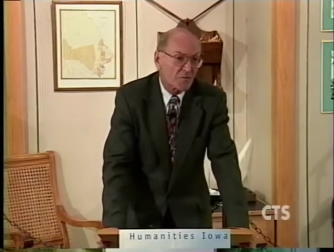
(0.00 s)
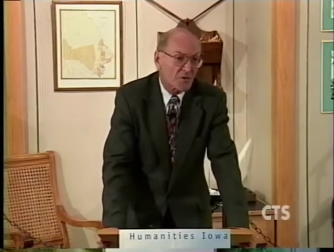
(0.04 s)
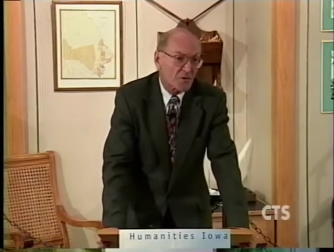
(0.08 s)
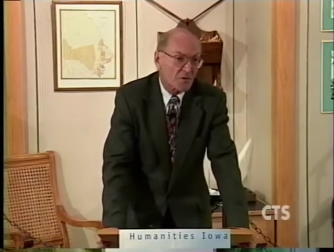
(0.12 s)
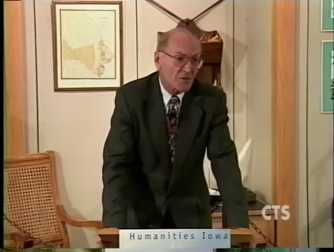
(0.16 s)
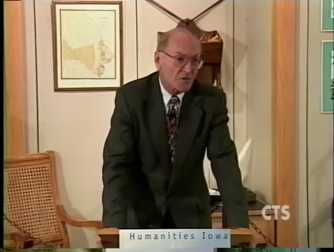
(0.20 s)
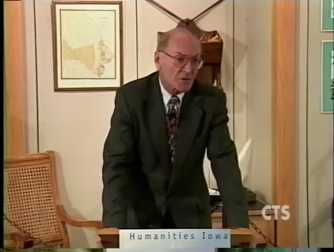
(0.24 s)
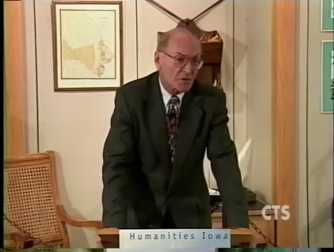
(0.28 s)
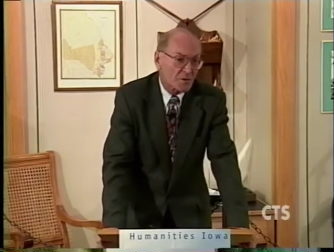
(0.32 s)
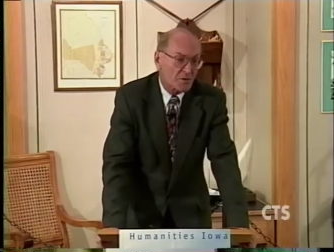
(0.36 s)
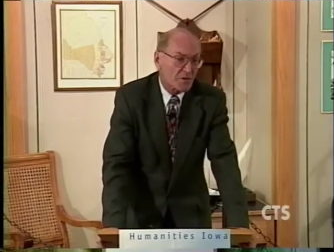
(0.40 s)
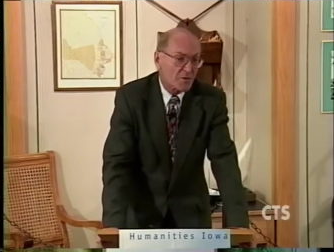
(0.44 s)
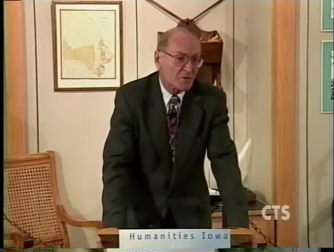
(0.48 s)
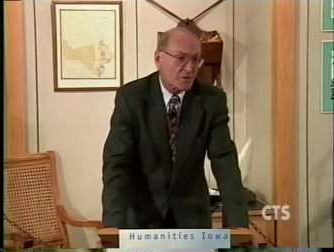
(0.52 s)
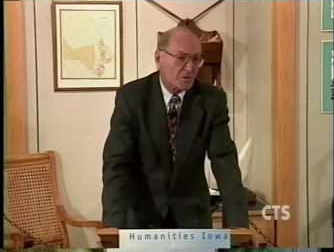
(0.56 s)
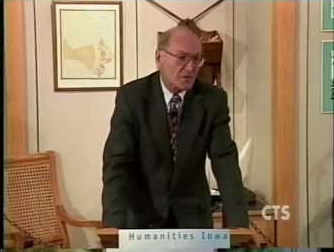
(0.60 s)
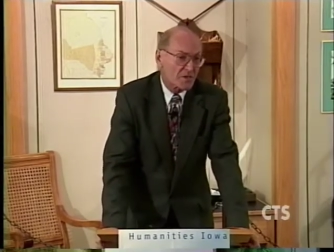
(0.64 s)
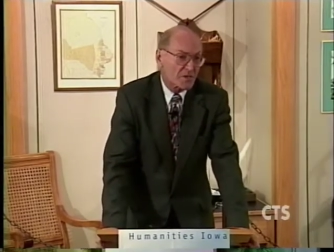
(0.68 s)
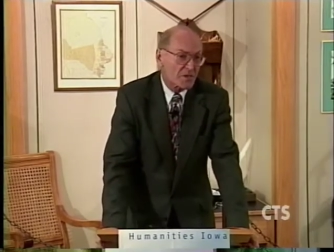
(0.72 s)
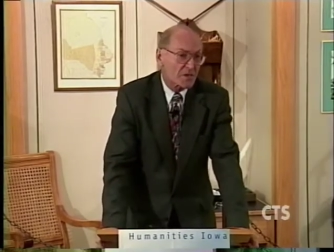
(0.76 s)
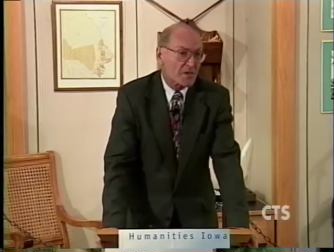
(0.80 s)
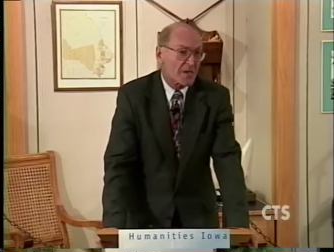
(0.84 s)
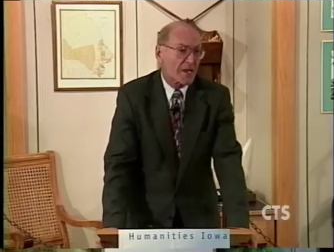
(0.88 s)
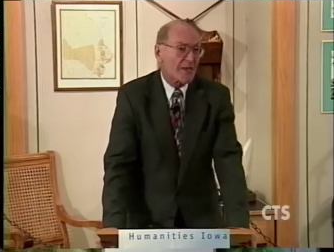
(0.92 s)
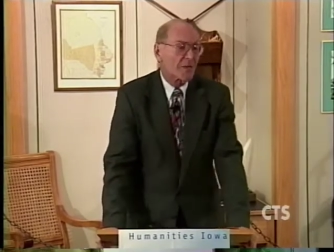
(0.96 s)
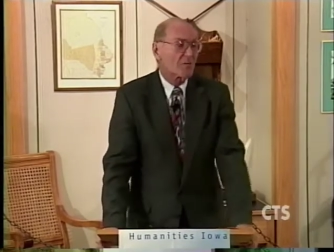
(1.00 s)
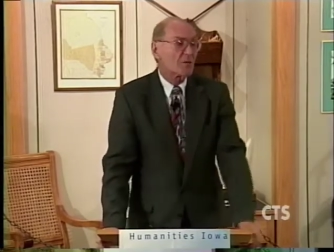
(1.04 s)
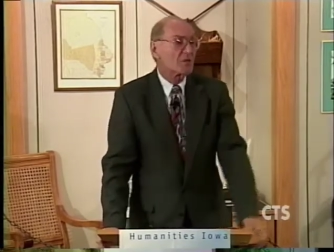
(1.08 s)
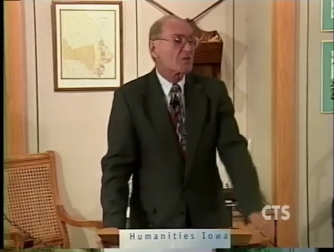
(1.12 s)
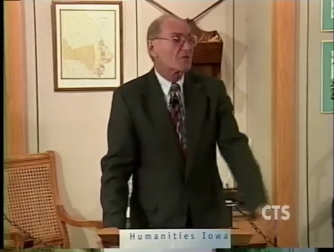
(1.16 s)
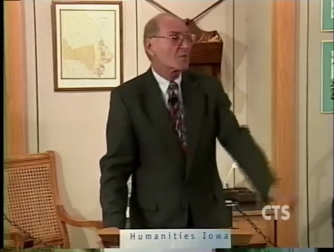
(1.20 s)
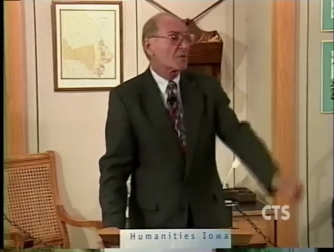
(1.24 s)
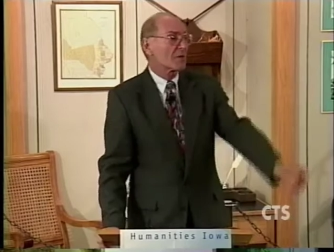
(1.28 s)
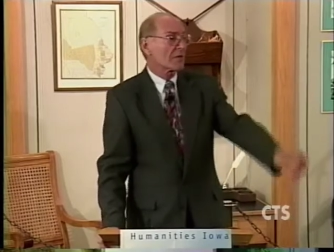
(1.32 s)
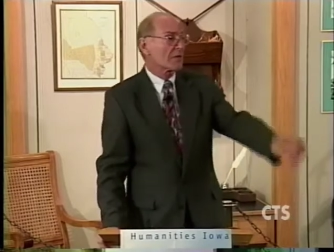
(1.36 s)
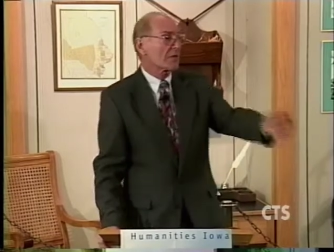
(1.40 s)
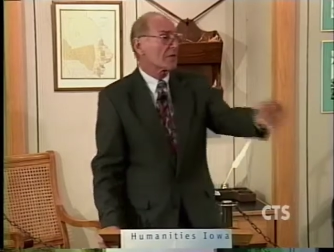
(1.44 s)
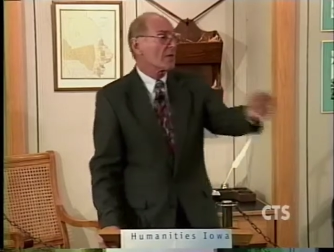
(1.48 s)
of course, which was
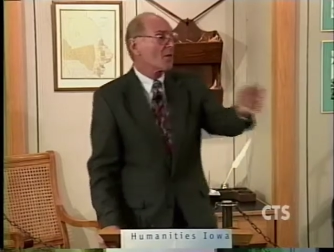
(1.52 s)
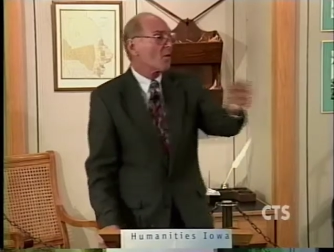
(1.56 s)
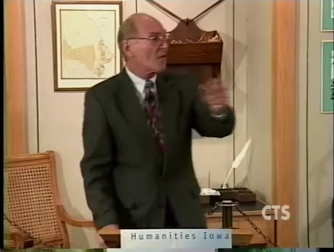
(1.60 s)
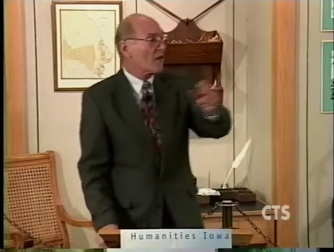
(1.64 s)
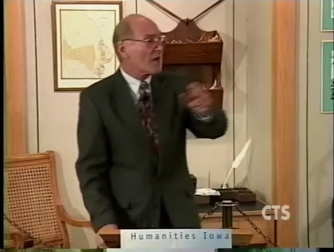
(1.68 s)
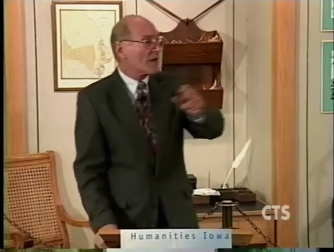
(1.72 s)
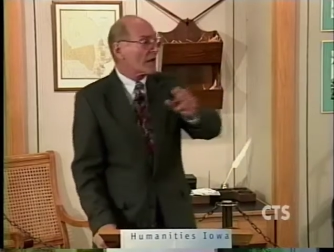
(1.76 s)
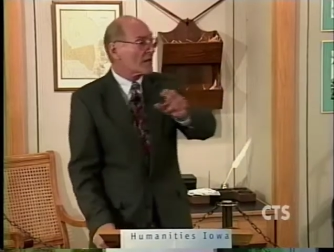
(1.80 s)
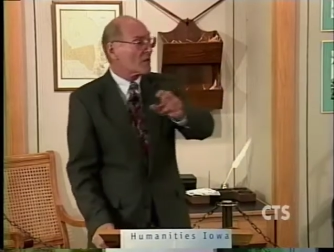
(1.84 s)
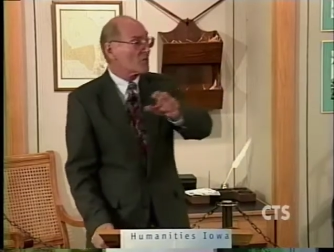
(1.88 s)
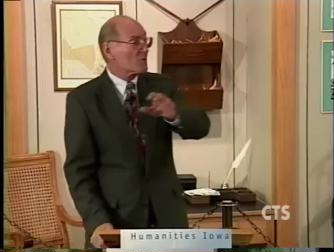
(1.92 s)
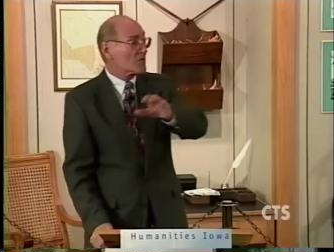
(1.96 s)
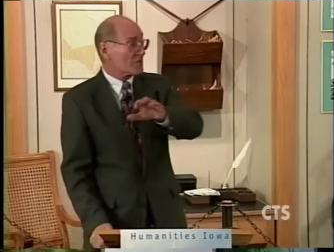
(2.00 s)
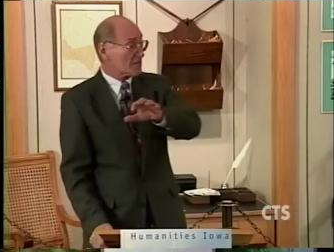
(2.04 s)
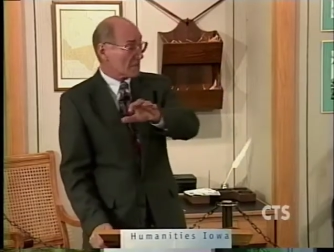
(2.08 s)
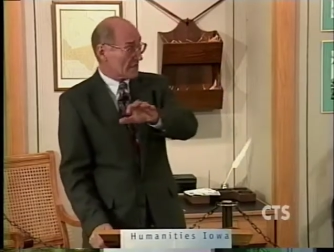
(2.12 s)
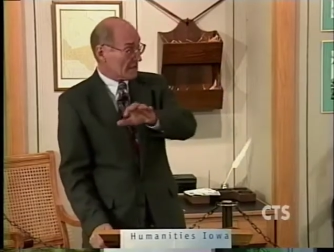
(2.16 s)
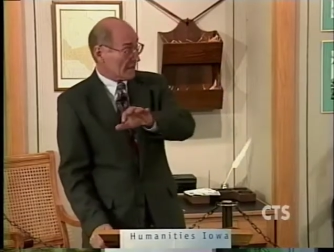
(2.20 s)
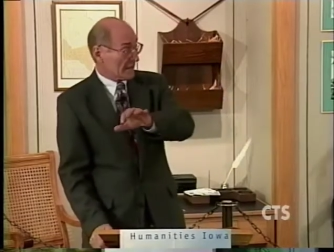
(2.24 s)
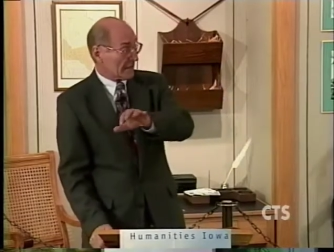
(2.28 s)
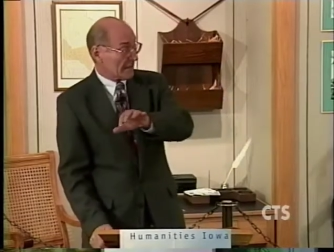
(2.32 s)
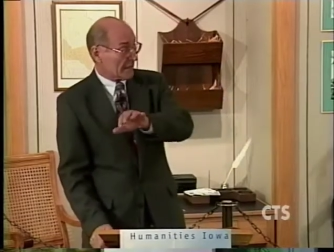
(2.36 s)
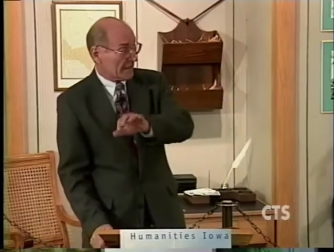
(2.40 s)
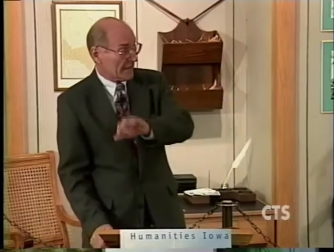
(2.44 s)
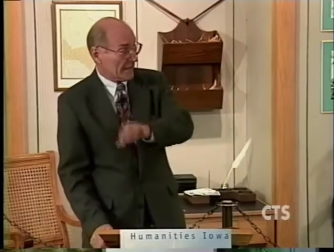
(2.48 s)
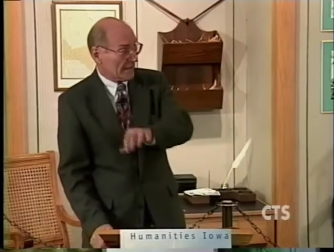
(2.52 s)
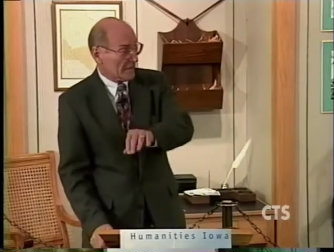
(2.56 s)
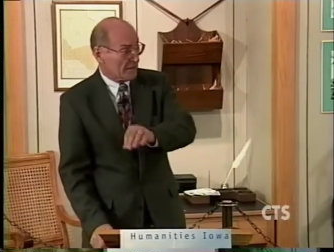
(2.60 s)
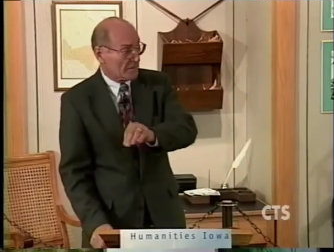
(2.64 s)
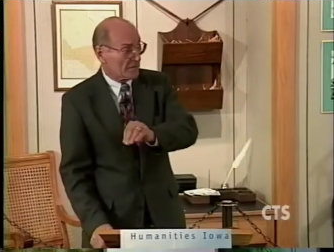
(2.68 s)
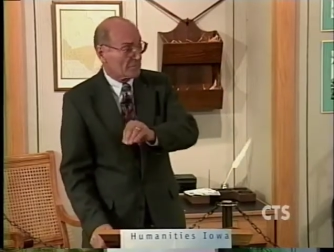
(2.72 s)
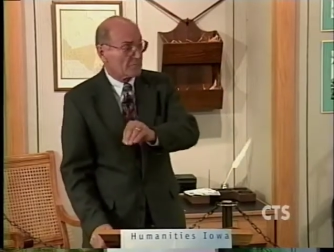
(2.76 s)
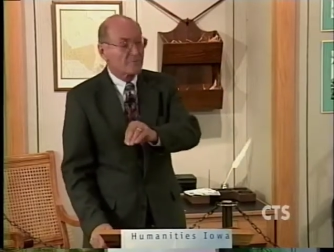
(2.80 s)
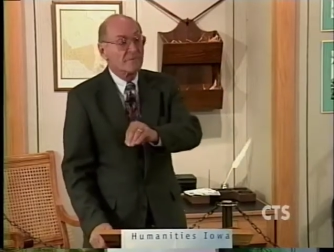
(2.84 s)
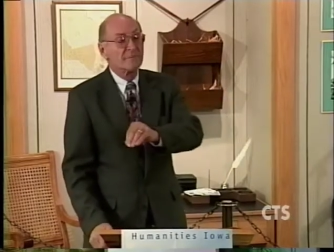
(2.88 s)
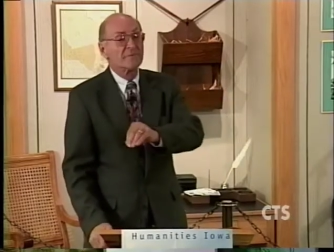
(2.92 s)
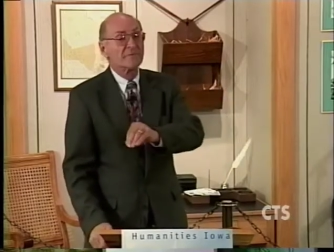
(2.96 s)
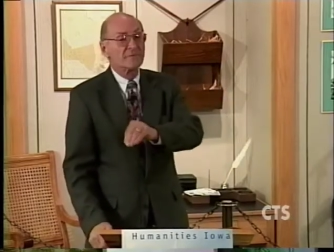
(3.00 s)
established when Hawaii was still a
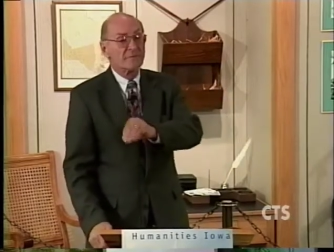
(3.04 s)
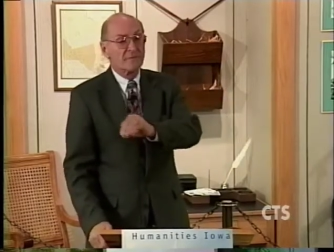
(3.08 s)
kingdom,